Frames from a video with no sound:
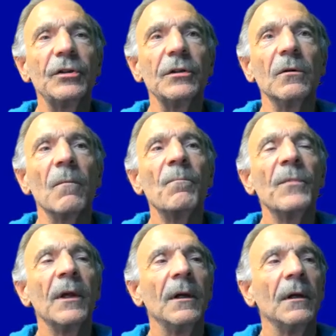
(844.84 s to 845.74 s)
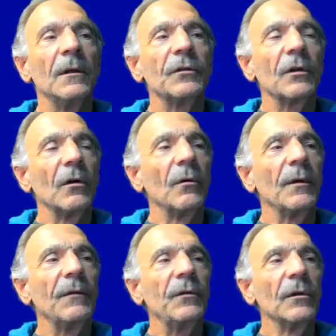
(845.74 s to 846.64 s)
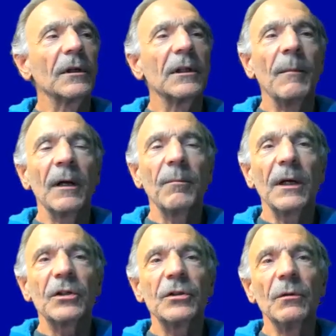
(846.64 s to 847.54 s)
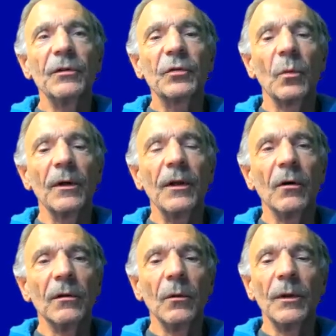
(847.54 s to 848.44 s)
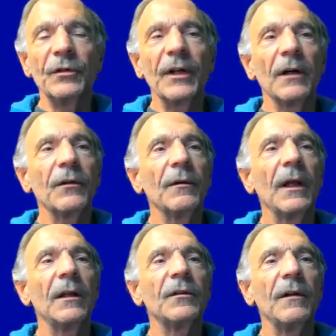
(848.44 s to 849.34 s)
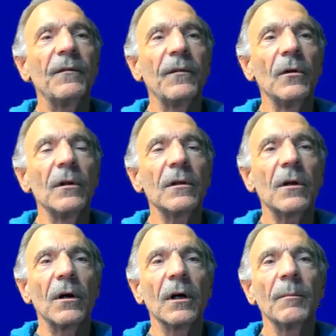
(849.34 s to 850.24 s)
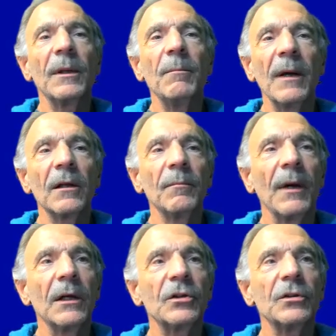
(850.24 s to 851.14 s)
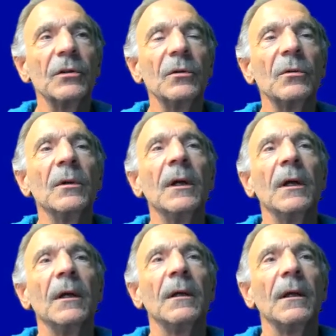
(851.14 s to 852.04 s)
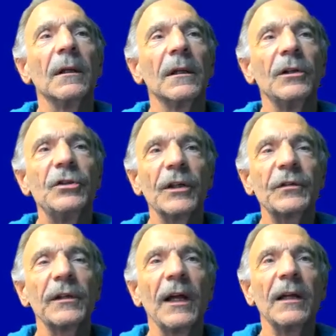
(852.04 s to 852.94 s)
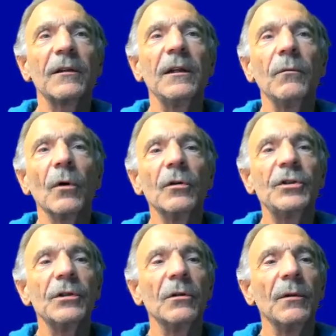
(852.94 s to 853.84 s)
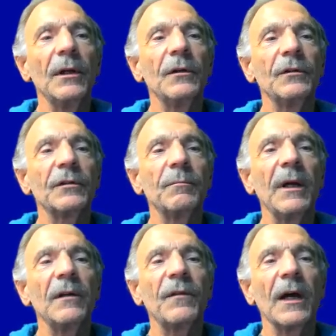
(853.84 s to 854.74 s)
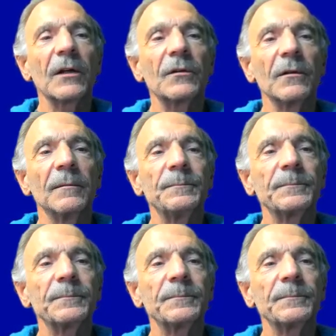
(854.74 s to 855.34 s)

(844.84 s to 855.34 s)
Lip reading: shoe. So if you look at the mountain bike shoe, it's one of the only ones out there that is a full carbon mountain bike shoe, just like the road shoe is manufactured.